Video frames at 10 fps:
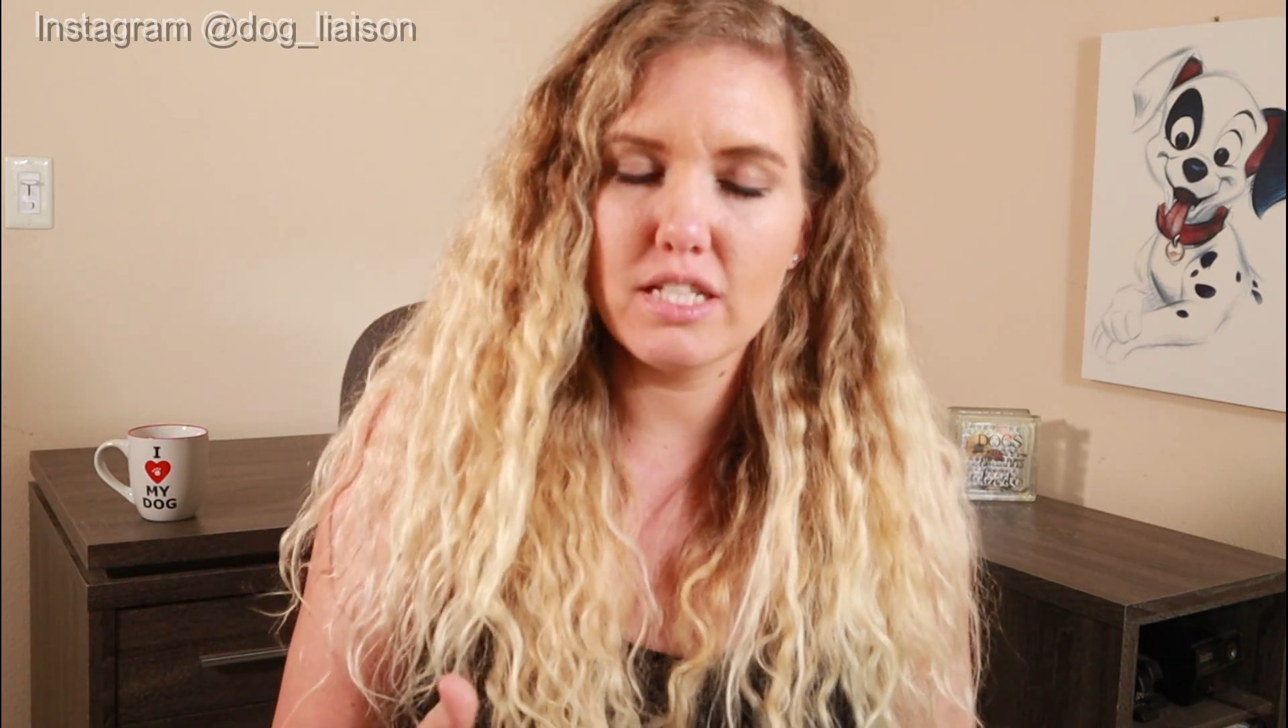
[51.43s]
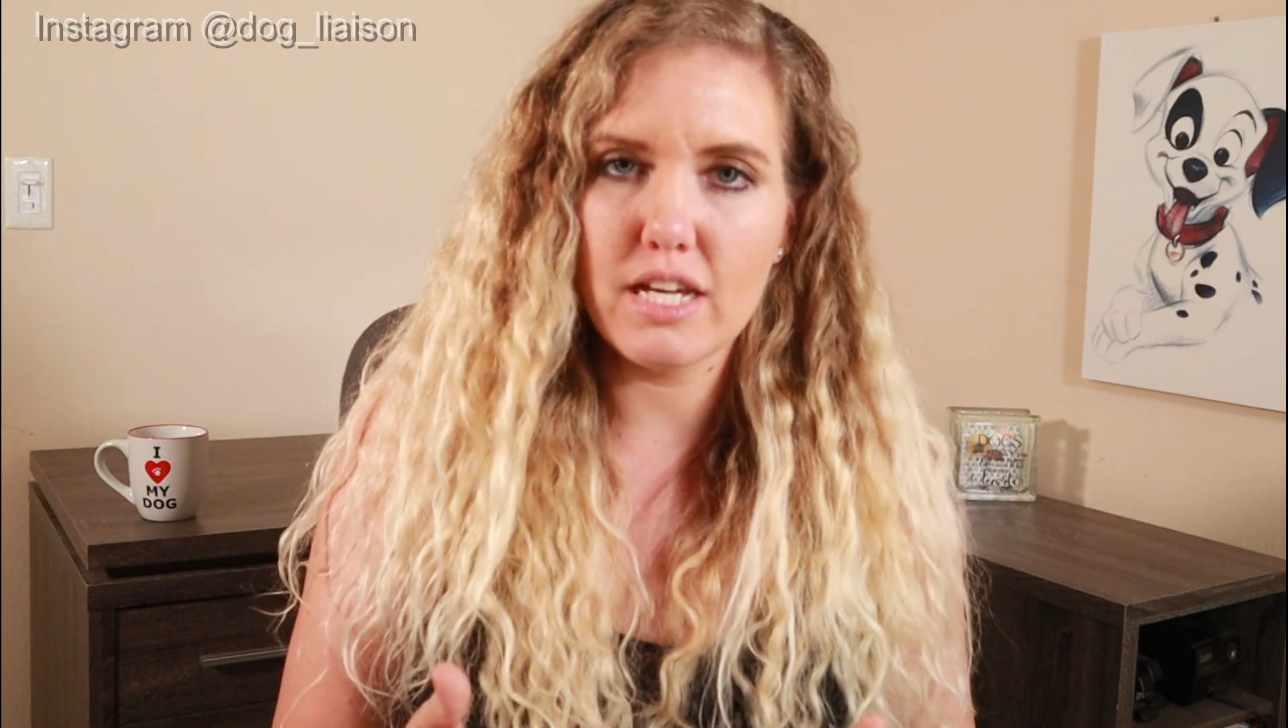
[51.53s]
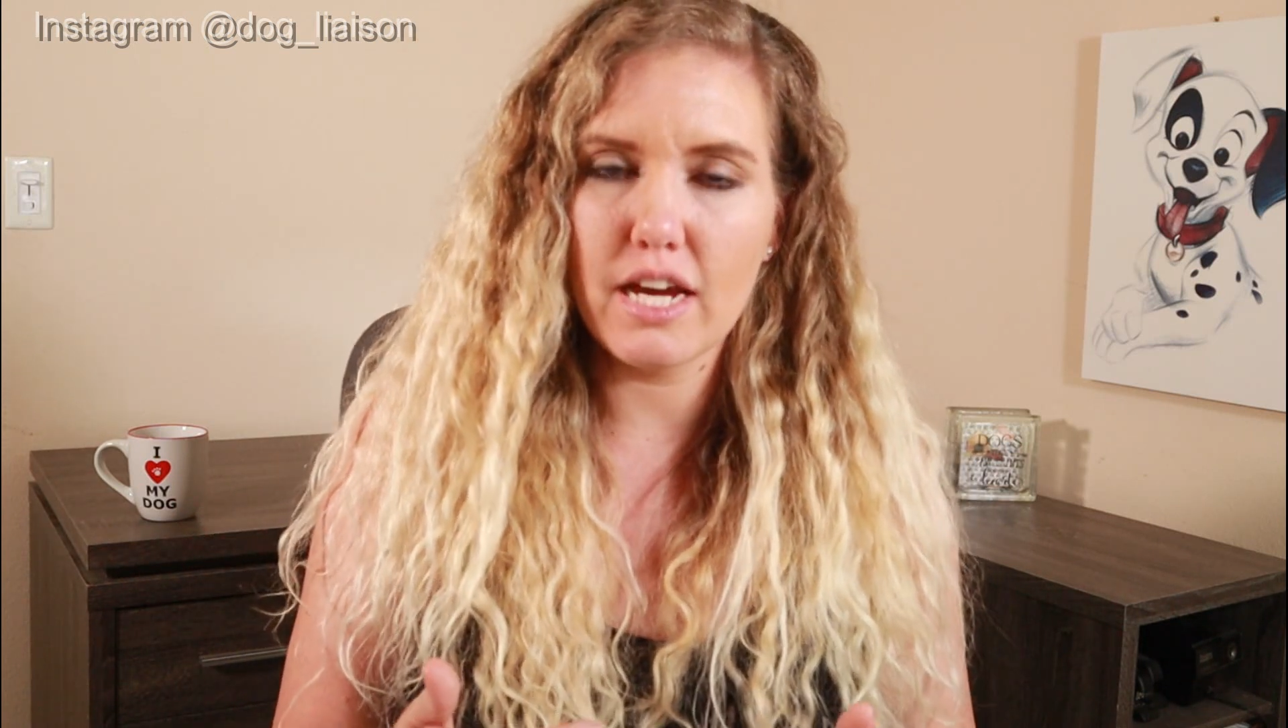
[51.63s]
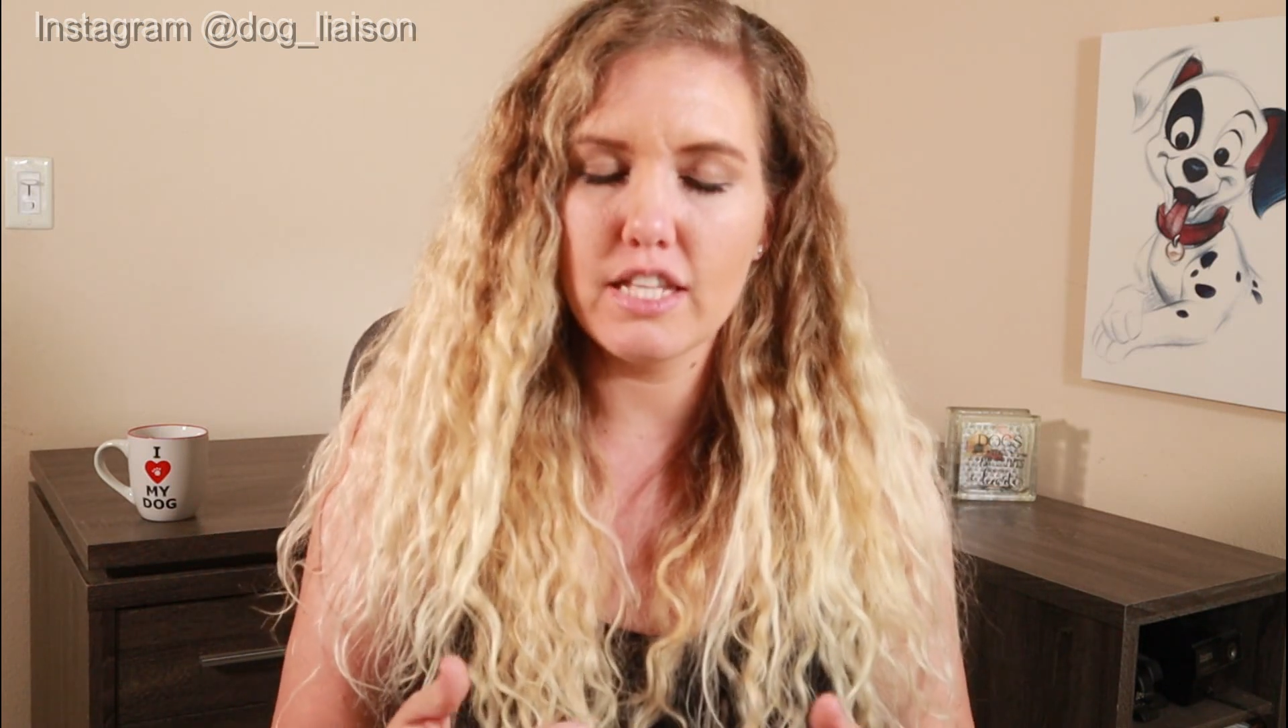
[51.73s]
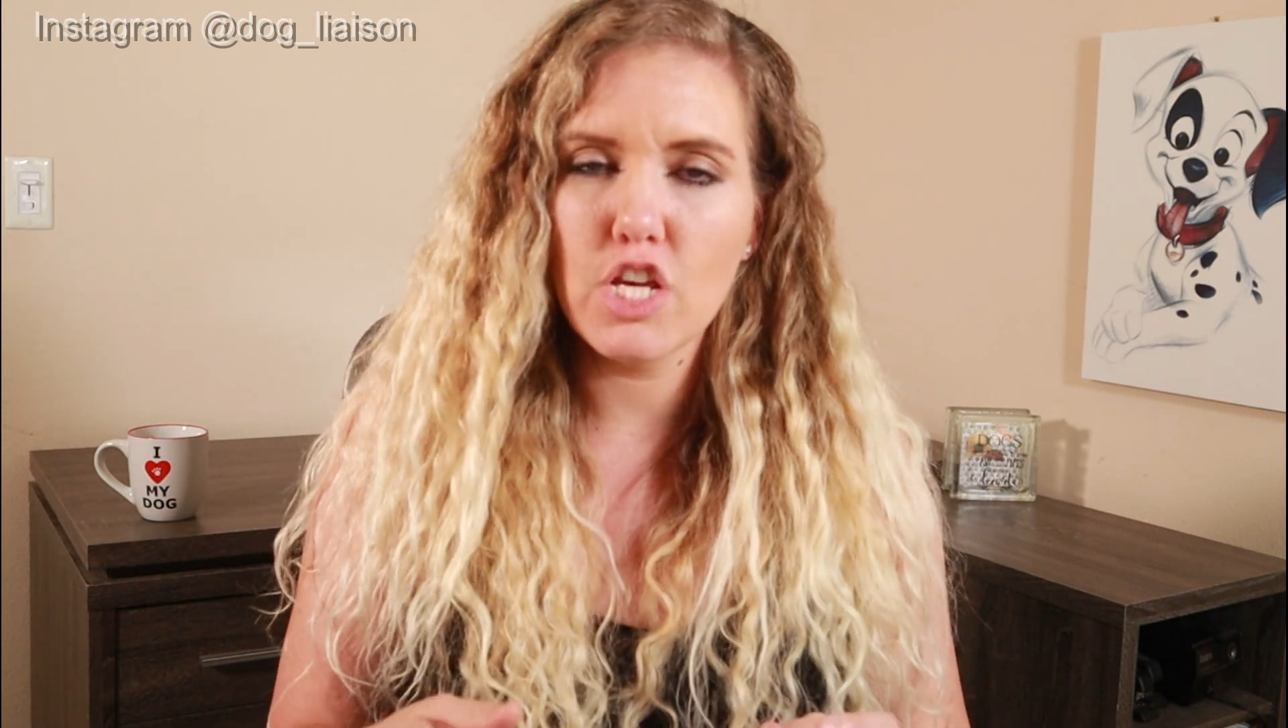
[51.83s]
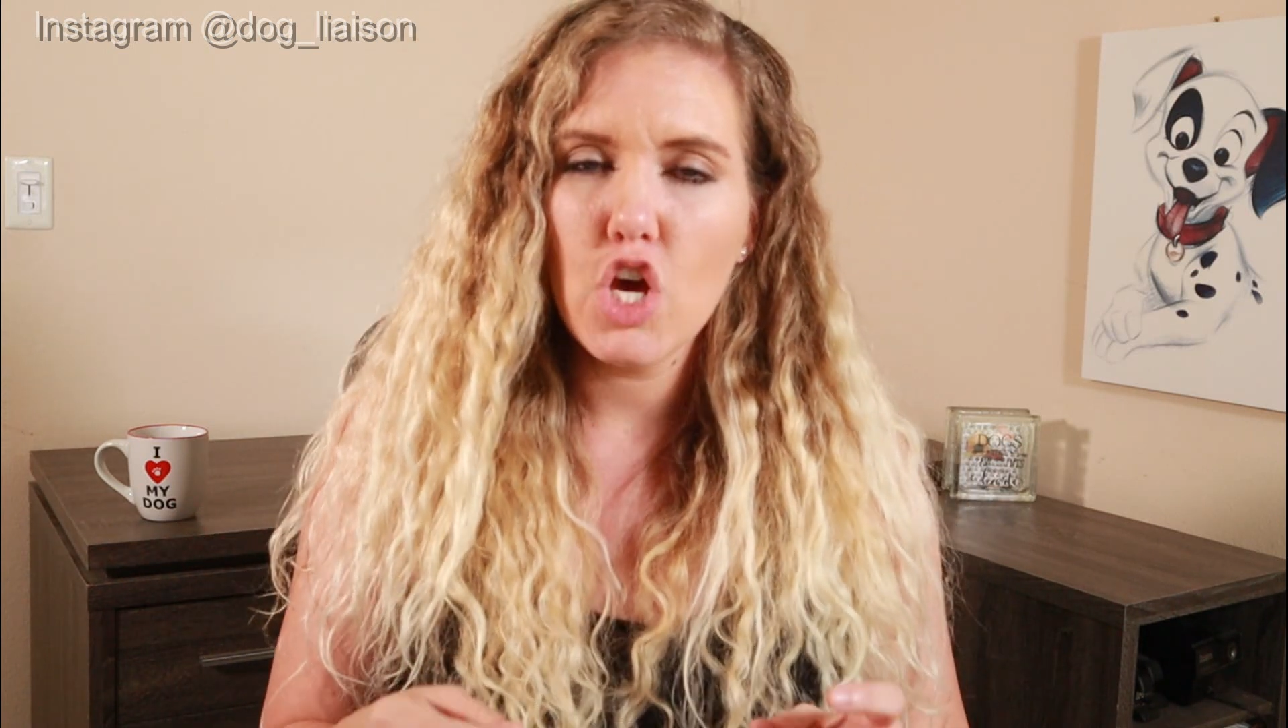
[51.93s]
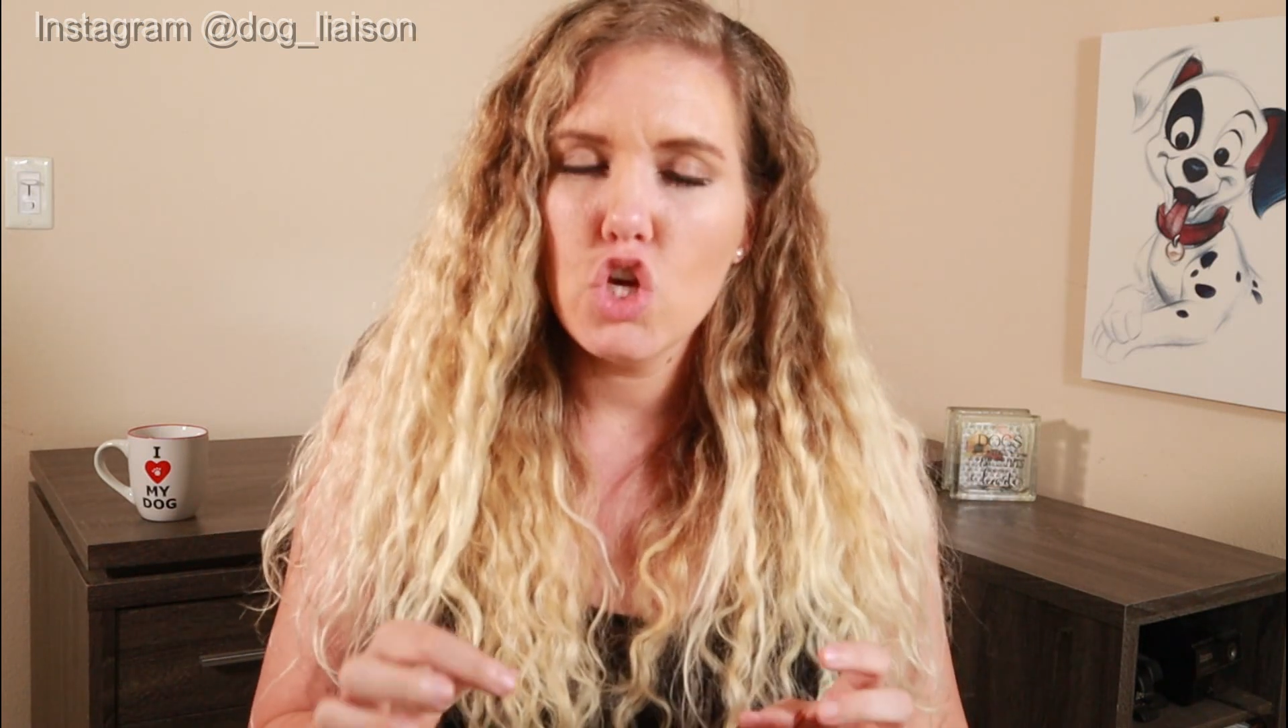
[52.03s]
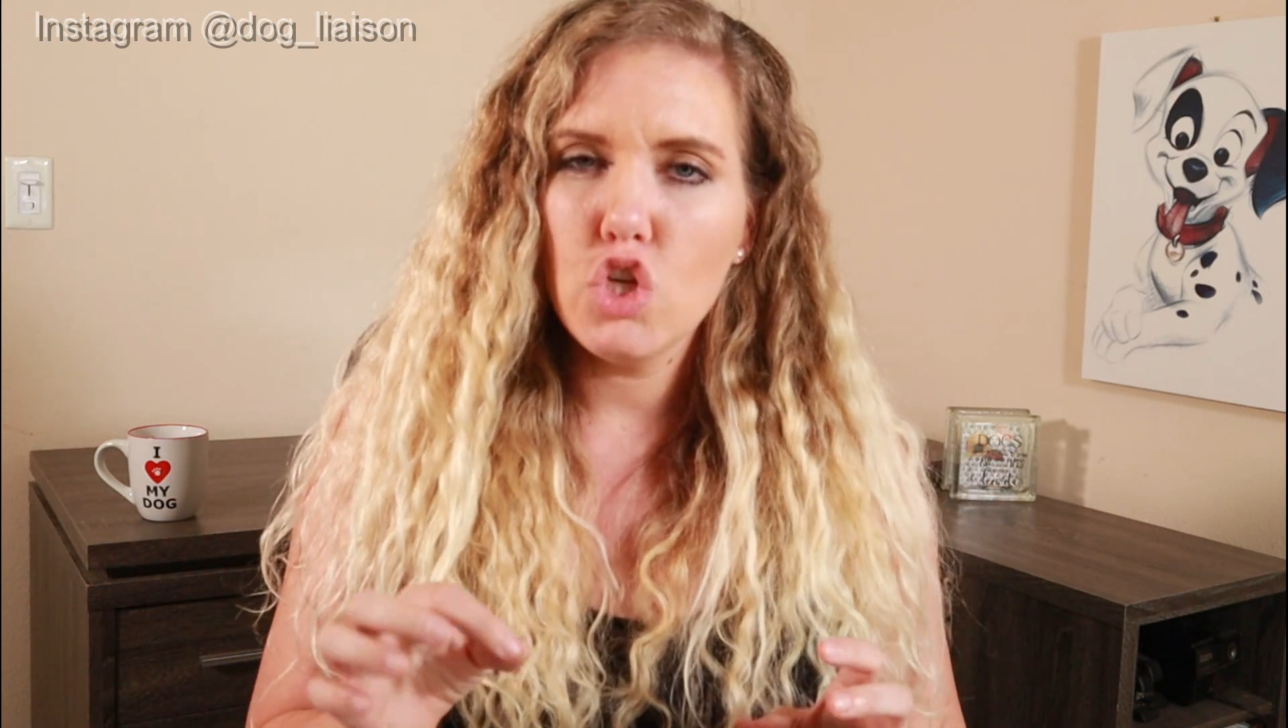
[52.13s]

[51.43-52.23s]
signs.